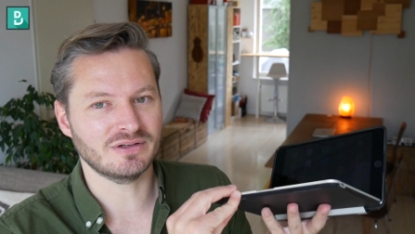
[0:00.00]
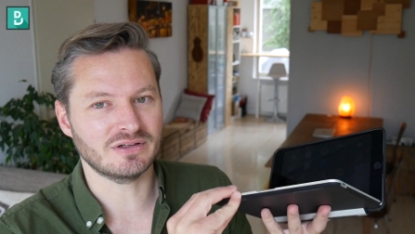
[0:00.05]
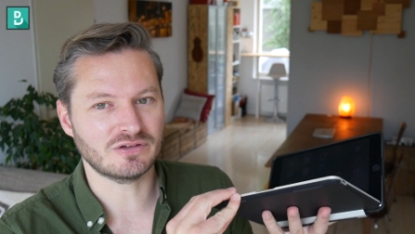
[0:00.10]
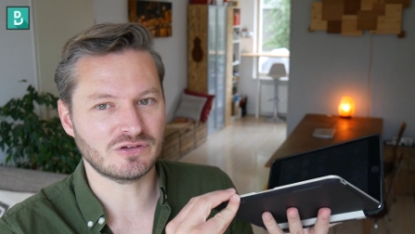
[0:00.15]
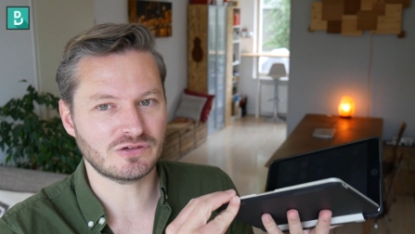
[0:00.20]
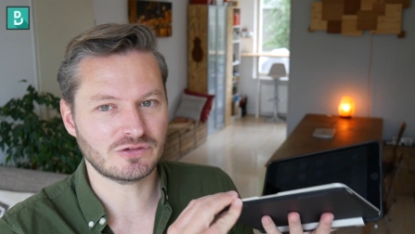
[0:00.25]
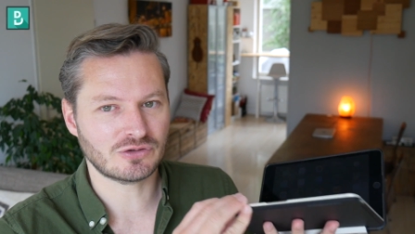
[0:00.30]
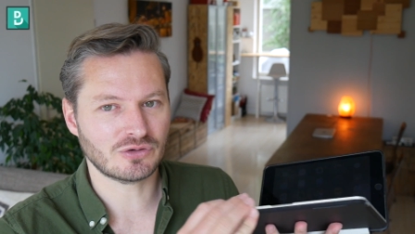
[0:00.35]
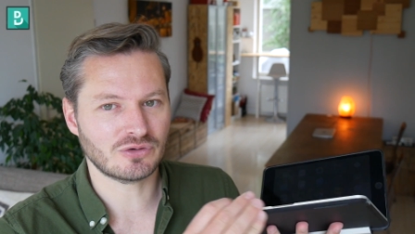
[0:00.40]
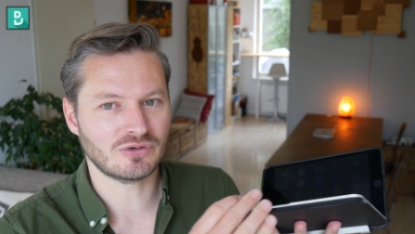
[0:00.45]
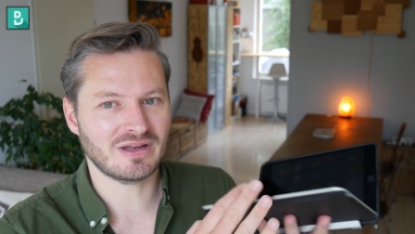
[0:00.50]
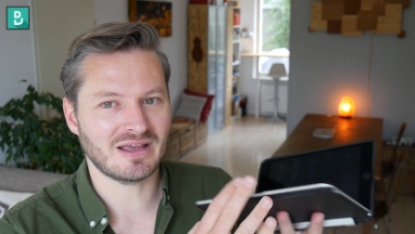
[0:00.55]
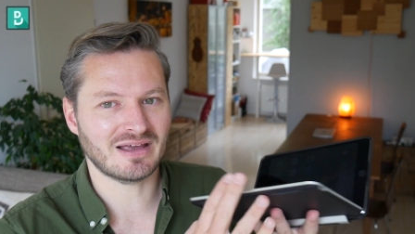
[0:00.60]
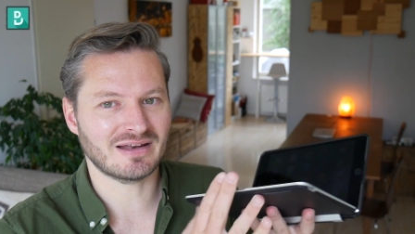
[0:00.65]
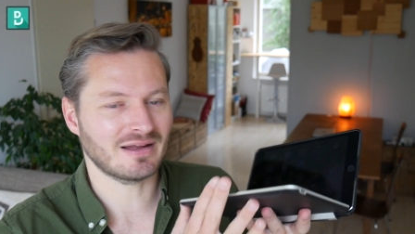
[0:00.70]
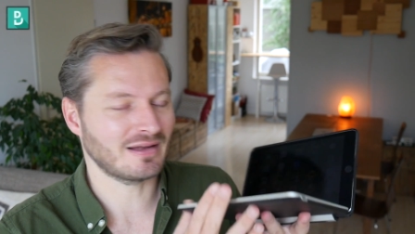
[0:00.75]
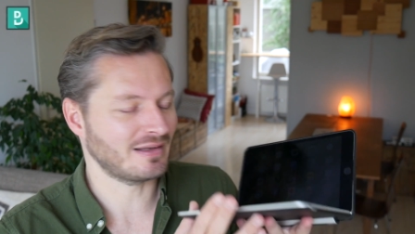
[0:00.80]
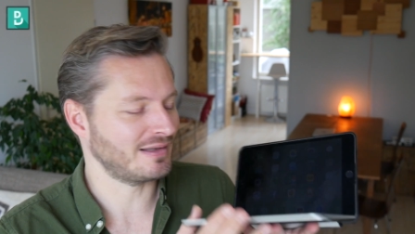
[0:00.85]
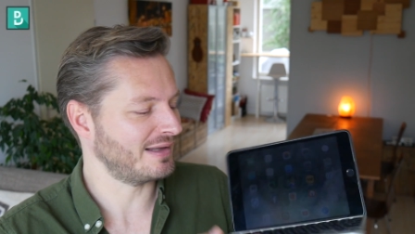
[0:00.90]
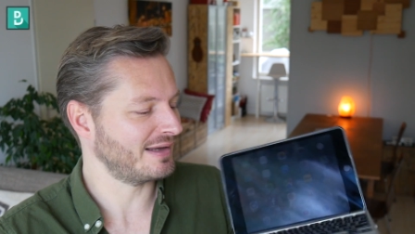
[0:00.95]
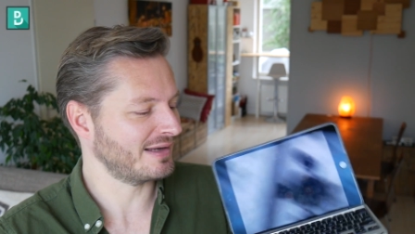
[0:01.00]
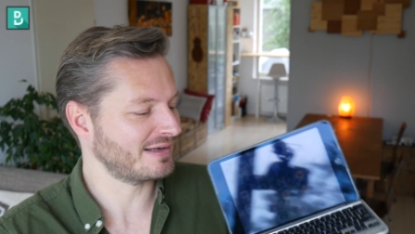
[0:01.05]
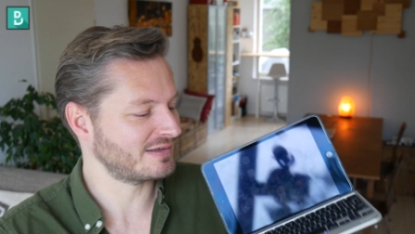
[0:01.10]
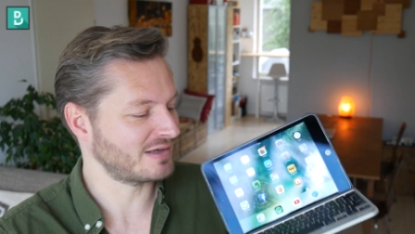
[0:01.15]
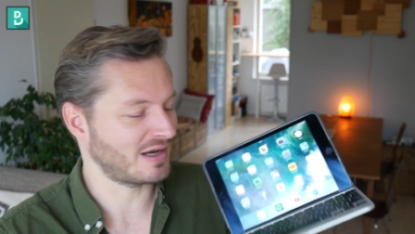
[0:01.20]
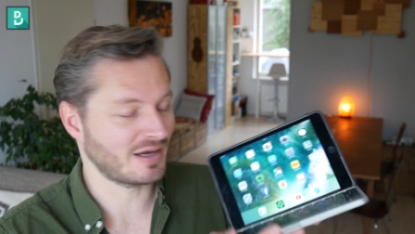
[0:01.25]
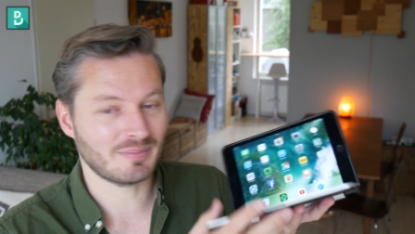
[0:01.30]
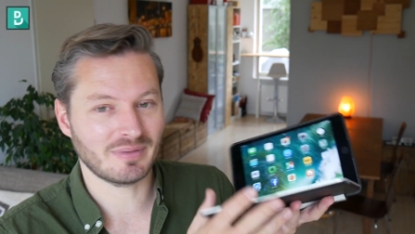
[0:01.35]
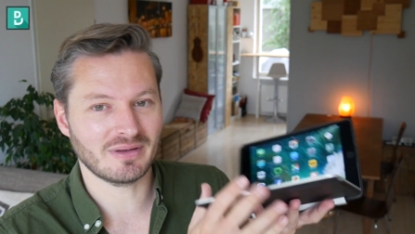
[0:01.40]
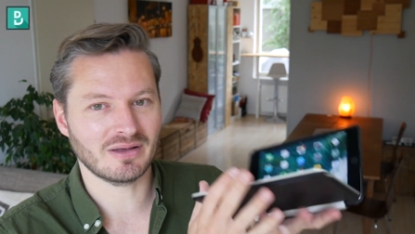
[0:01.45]
It's sturdy and I like
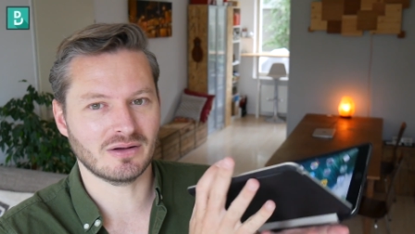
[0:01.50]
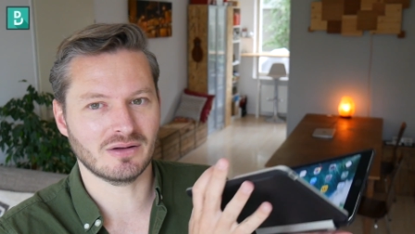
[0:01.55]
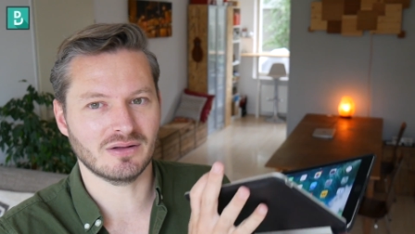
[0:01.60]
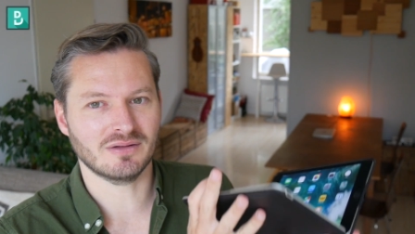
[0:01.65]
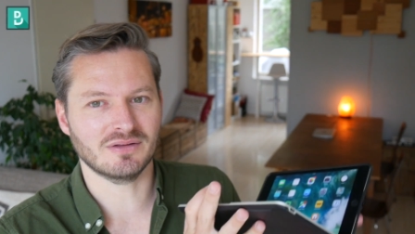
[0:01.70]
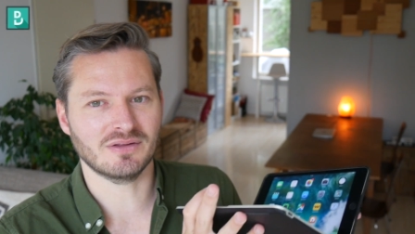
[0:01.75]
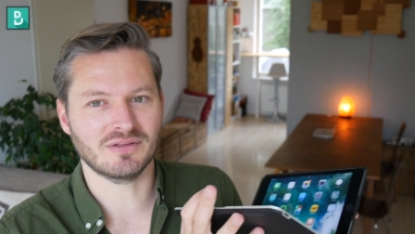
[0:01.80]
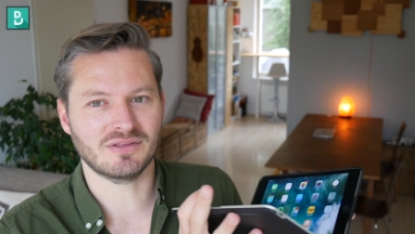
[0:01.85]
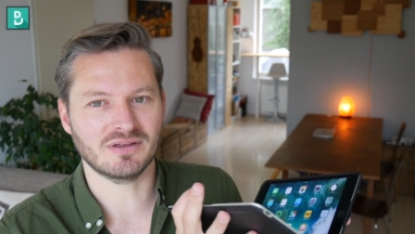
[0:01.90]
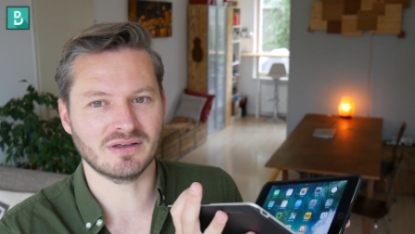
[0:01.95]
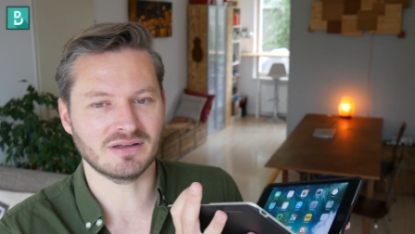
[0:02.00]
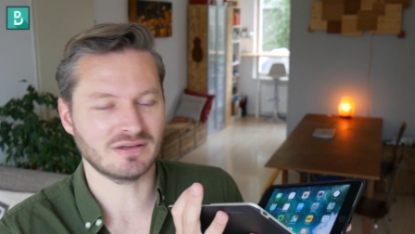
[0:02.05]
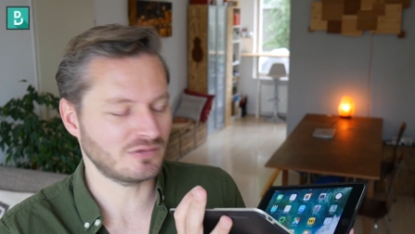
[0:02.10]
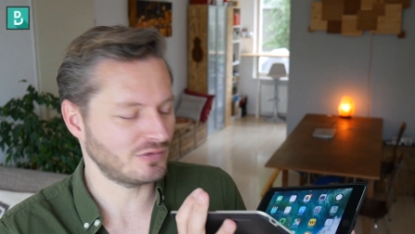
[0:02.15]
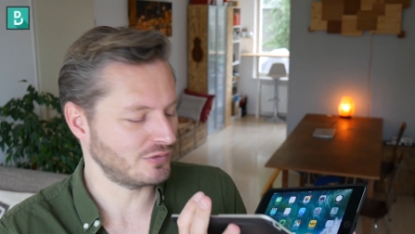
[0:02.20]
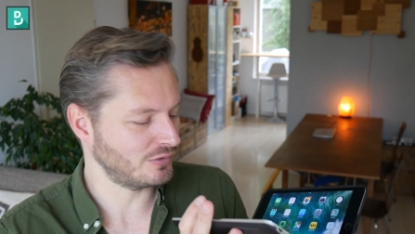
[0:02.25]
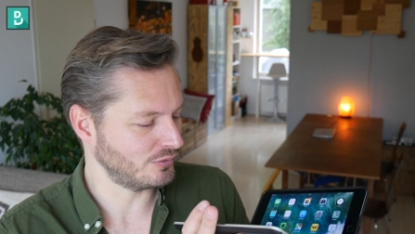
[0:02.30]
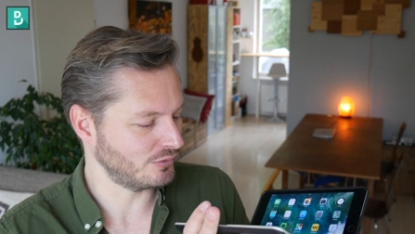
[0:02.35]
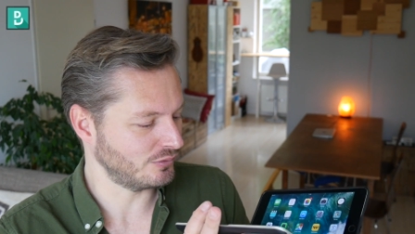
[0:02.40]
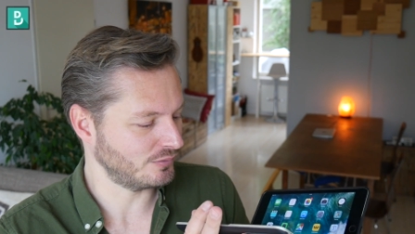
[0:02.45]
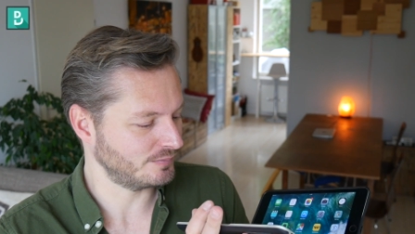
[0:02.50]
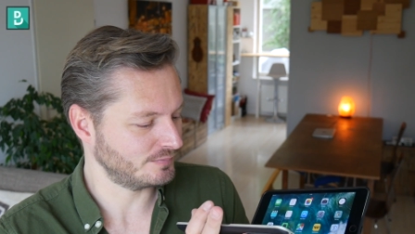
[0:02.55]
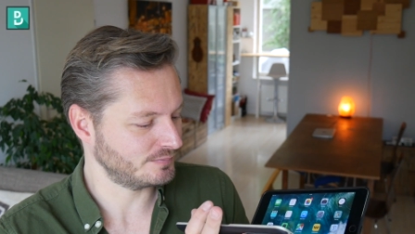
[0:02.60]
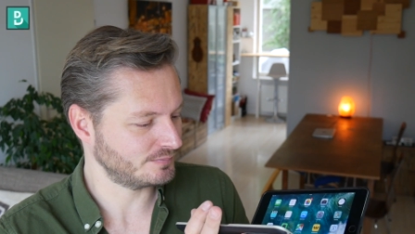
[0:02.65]
typing on the thing too.